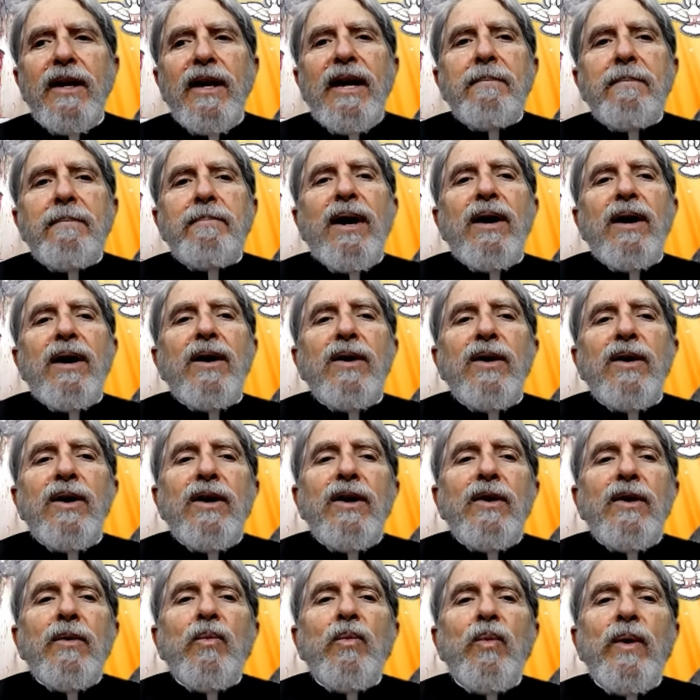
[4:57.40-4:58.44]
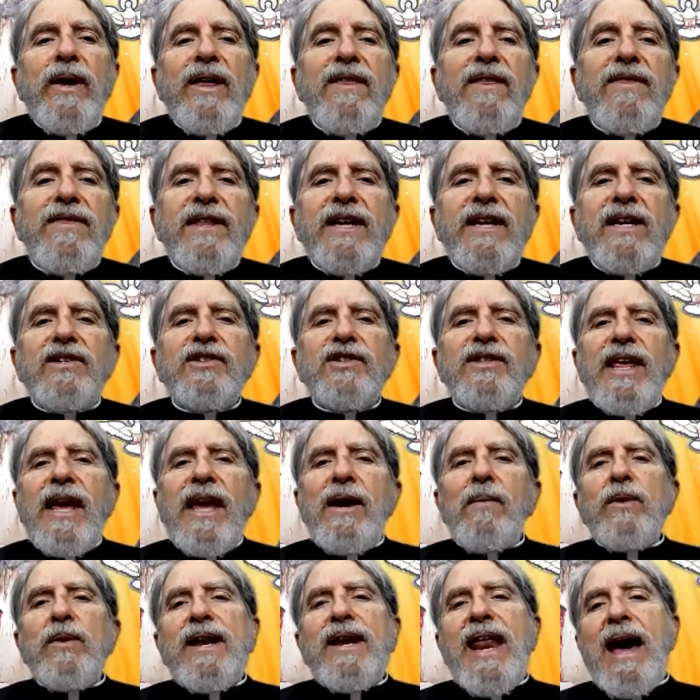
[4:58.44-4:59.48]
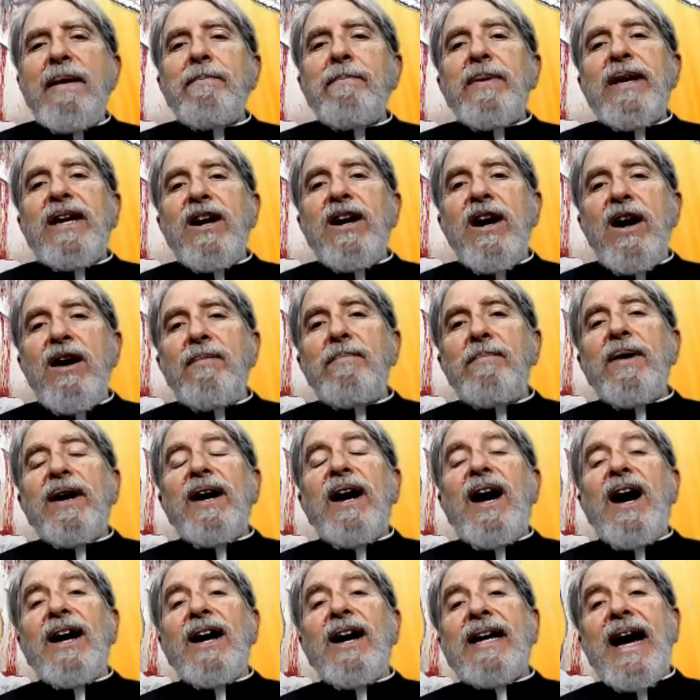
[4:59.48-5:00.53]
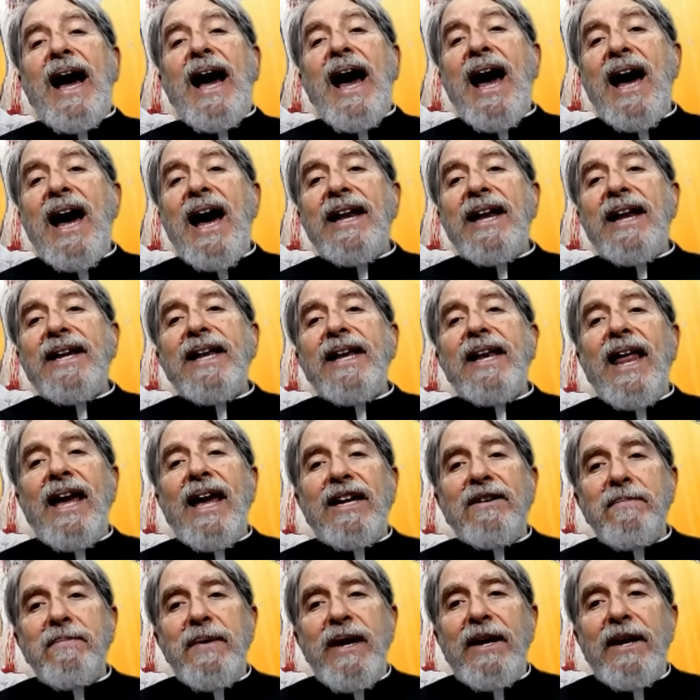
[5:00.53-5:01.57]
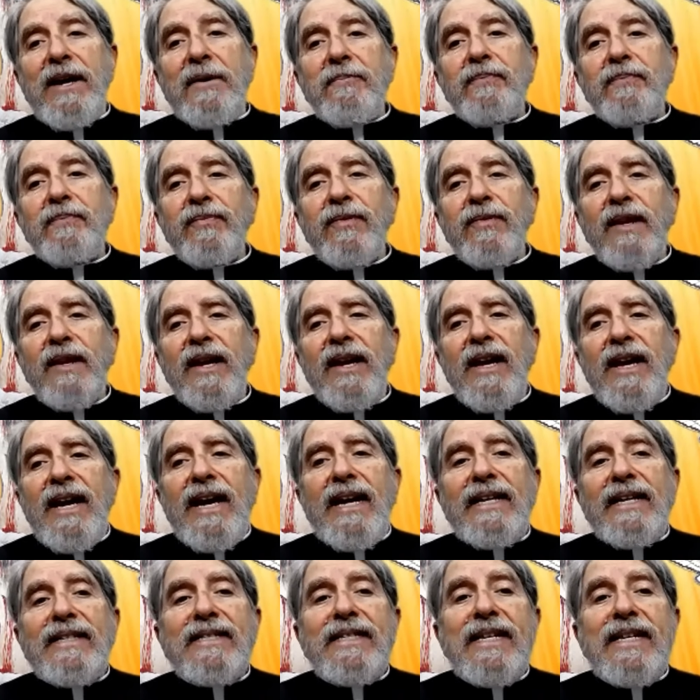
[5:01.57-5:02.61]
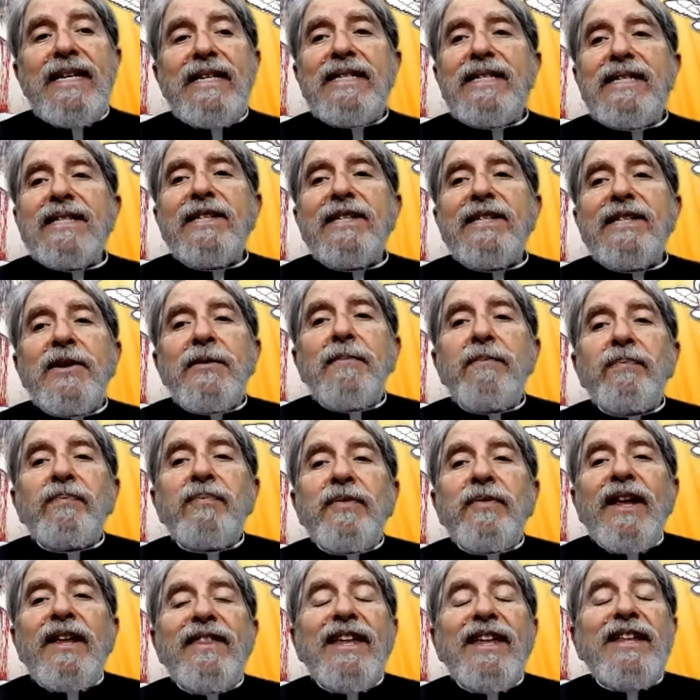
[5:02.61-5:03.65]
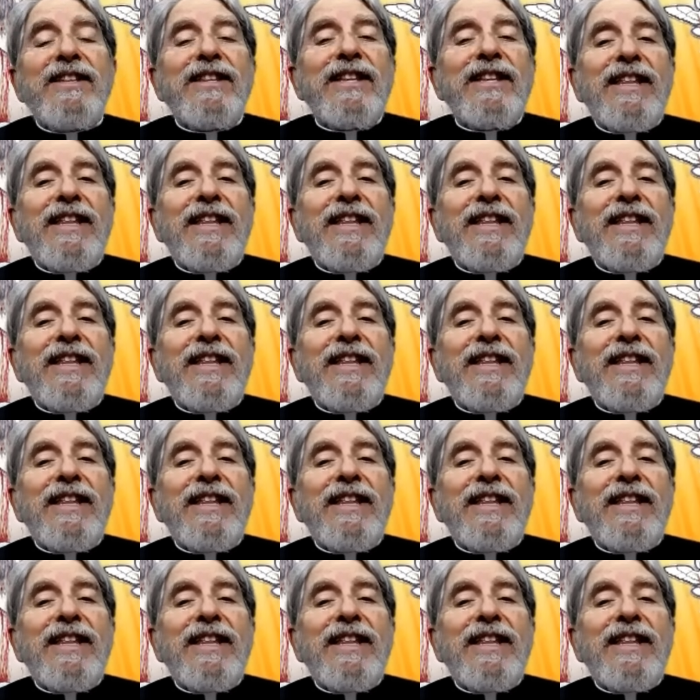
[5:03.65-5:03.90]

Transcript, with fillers: But with this, they would not become a God like me. And since the, the,